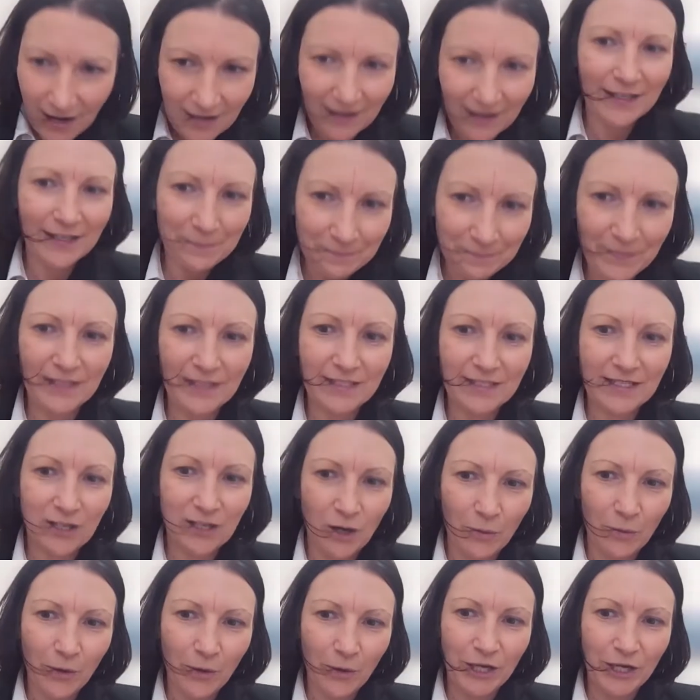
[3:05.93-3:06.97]
Yep.
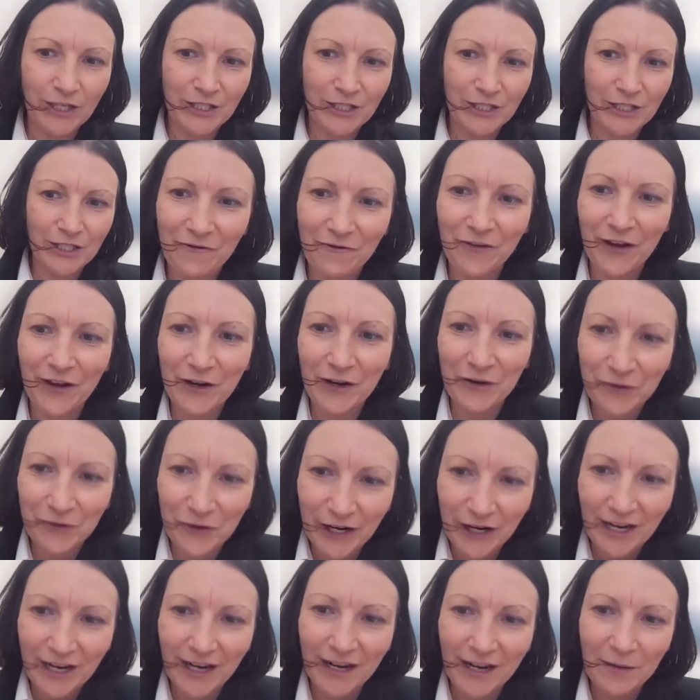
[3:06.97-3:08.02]
So I worked at the
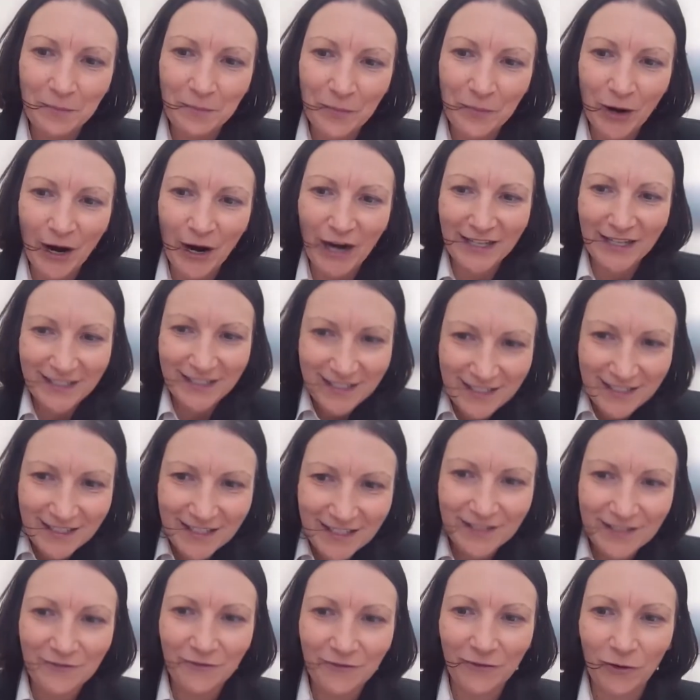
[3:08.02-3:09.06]
Riverland veterinary
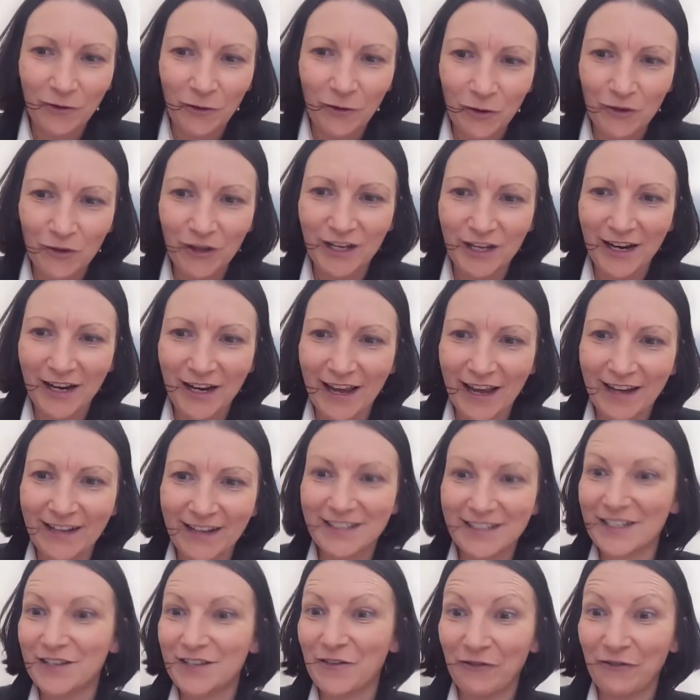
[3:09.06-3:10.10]
practice for the
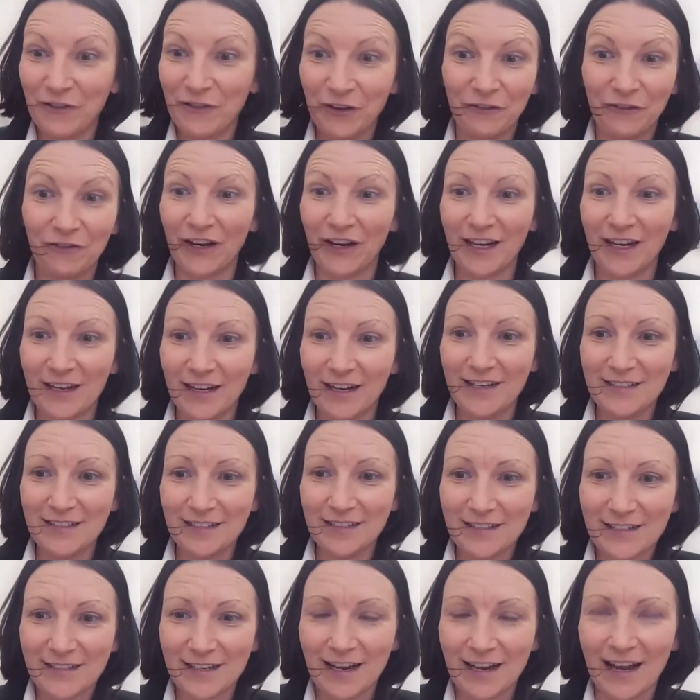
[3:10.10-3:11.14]
next 15
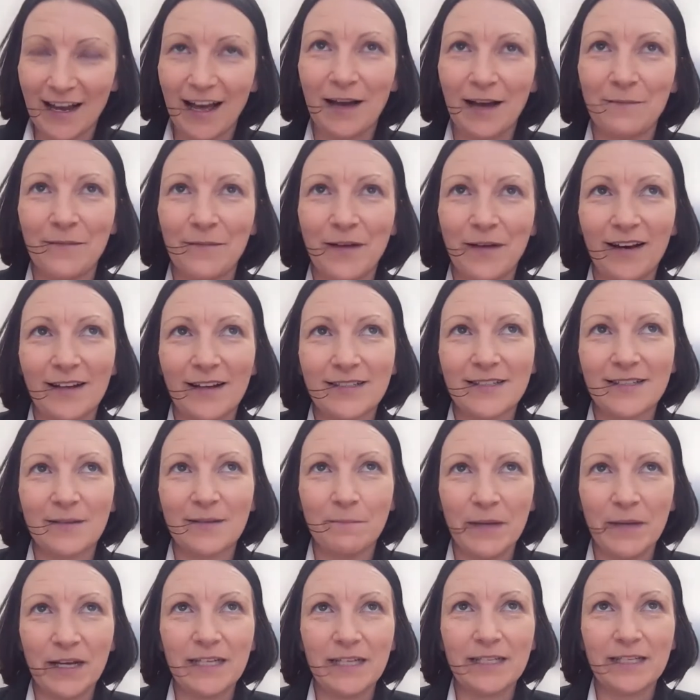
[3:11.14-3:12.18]
years, and that's a
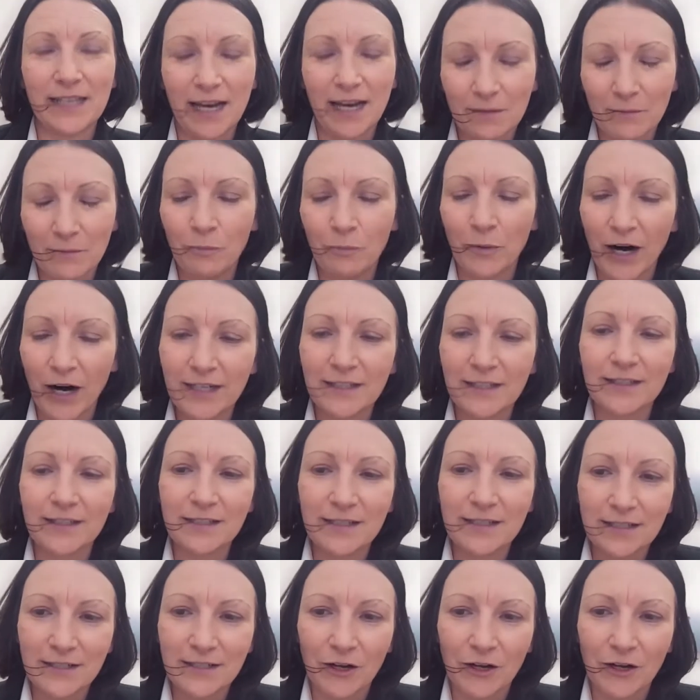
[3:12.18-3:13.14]
mixed animal practice.